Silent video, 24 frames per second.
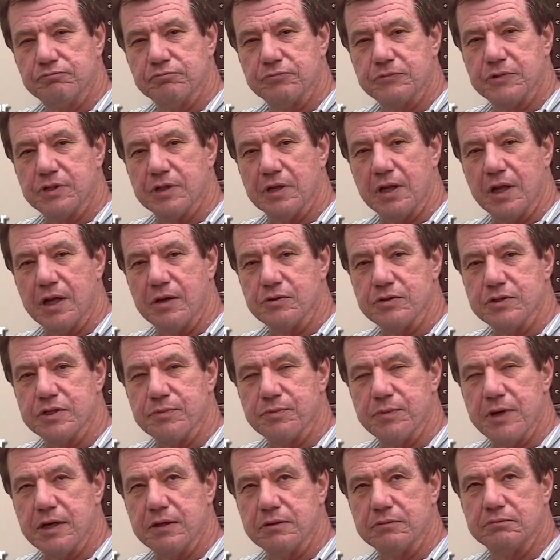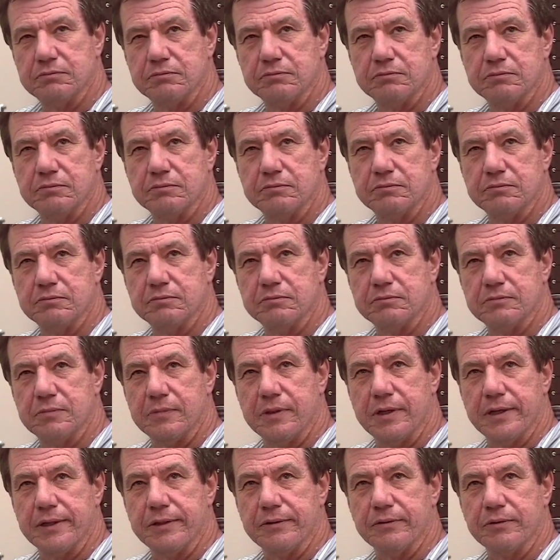Well, I was about,
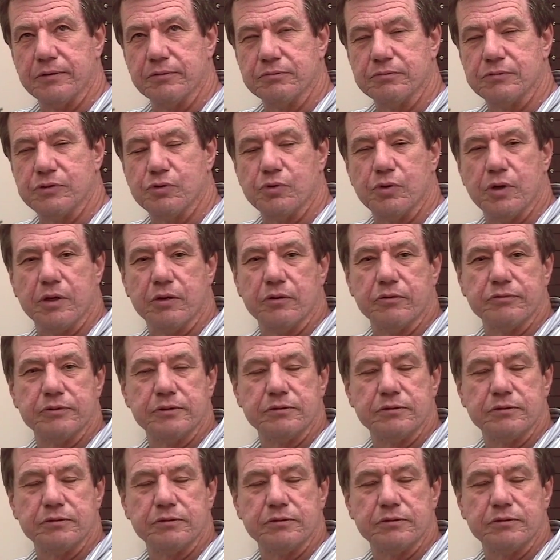I don't know, 12.